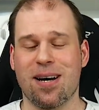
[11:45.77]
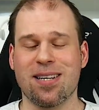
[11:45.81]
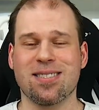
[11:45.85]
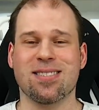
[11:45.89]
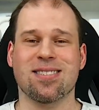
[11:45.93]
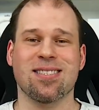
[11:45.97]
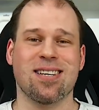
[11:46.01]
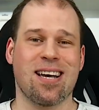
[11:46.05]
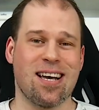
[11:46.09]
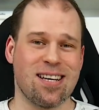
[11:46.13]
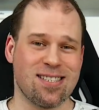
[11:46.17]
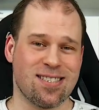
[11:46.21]

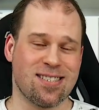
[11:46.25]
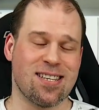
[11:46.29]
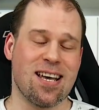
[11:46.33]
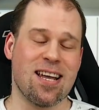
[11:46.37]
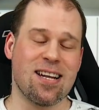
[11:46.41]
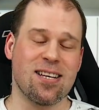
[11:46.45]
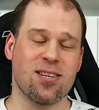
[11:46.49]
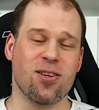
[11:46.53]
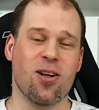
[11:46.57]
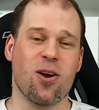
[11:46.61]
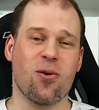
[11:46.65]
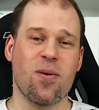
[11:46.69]
but as
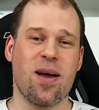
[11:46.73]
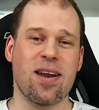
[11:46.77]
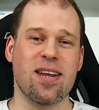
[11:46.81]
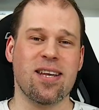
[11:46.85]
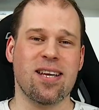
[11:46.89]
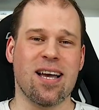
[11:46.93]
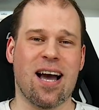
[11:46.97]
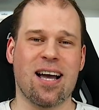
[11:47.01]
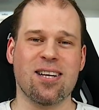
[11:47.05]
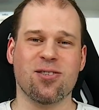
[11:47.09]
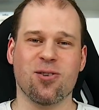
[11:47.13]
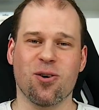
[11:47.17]
said it
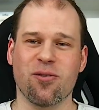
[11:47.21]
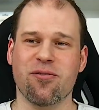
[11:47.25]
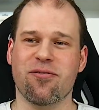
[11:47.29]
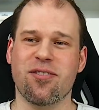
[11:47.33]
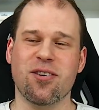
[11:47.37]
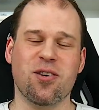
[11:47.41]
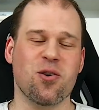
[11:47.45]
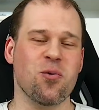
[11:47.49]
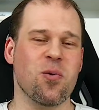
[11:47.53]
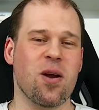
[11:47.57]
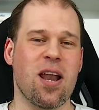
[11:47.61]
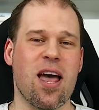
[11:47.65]
already, I don't
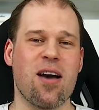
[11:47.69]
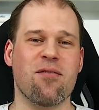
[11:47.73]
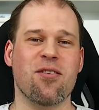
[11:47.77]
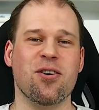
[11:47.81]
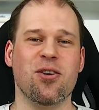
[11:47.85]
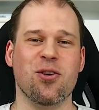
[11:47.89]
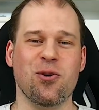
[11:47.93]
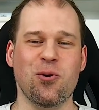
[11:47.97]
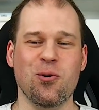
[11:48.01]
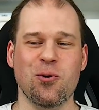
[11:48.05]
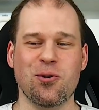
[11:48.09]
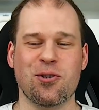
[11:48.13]
think you will
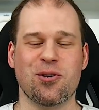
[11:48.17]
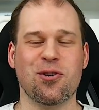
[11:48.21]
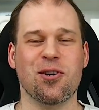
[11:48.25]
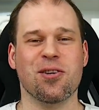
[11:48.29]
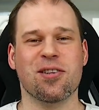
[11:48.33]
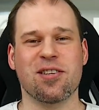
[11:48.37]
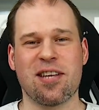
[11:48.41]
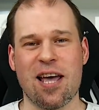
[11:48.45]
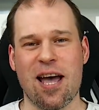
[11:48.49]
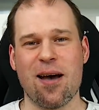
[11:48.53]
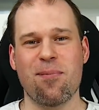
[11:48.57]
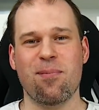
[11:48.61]
ever use
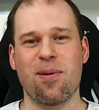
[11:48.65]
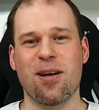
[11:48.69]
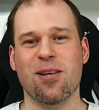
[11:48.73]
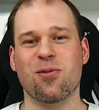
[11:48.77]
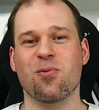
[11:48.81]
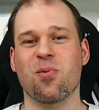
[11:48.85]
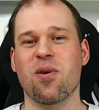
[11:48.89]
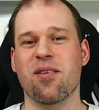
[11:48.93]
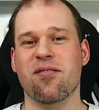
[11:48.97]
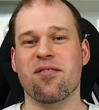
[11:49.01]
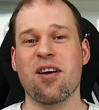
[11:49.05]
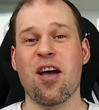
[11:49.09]
your
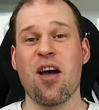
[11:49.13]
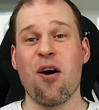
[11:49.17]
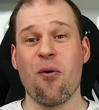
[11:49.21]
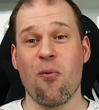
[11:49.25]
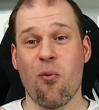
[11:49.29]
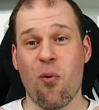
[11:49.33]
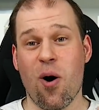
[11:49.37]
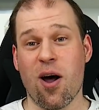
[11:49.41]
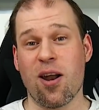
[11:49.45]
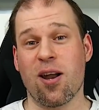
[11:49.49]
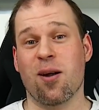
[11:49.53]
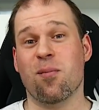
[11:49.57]
tablet with
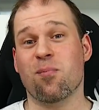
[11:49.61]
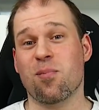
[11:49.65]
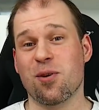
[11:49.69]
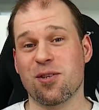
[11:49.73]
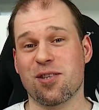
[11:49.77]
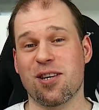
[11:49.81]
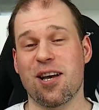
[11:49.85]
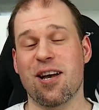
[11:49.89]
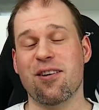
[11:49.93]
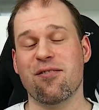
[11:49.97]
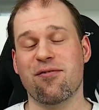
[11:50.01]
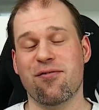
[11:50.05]

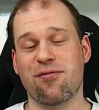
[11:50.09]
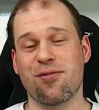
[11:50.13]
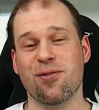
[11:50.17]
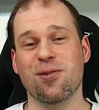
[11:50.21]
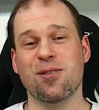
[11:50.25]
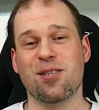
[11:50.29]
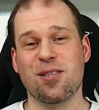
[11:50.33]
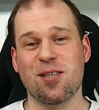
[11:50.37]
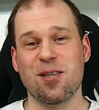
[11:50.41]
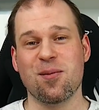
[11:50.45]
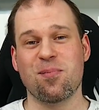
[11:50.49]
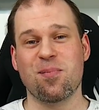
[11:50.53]
100%
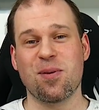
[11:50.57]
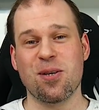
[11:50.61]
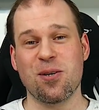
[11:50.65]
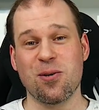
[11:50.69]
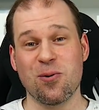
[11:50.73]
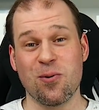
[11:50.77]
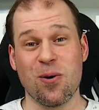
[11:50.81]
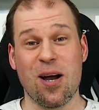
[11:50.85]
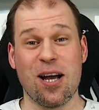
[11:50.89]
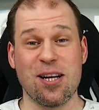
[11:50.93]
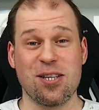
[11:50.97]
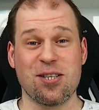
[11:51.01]
full
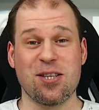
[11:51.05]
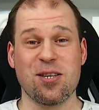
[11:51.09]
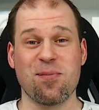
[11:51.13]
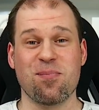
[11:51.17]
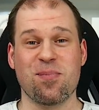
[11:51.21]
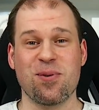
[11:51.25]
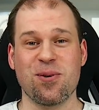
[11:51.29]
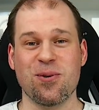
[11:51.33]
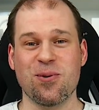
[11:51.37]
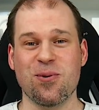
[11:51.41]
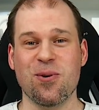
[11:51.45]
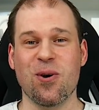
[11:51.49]
CPU and
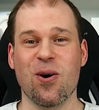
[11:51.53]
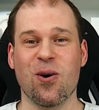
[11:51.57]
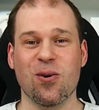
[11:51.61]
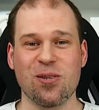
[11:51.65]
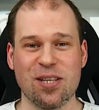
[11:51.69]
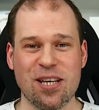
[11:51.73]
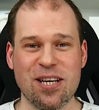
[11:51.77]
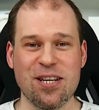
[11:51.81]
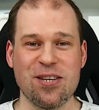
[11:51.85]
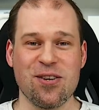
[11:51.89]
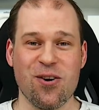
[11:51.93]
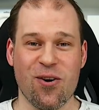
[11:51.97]
GPU
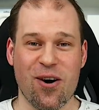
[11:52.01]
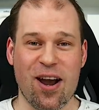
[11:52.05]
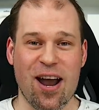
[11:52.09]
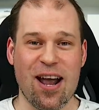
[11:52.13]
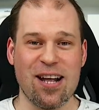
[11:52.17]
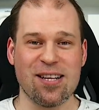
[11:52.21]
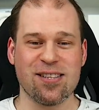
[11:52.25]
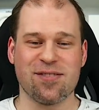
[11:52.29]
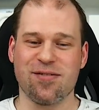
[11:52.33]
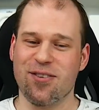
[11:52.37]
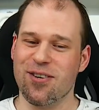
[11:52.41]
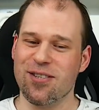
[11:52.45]
load in your
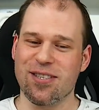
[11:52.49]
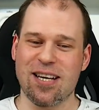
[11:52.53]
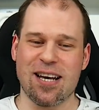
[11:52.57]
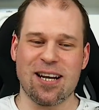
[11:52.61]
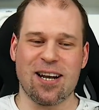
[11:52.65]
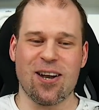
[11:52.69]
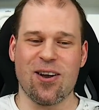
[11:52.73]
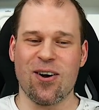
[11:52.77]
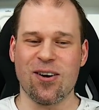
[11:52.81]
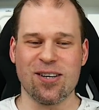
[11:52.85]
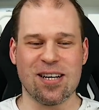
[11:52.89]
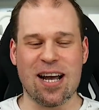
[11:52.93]
hands for
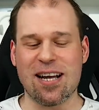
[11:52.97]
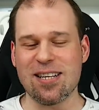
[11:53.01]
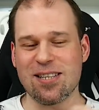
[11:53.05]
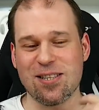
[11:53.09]
that long.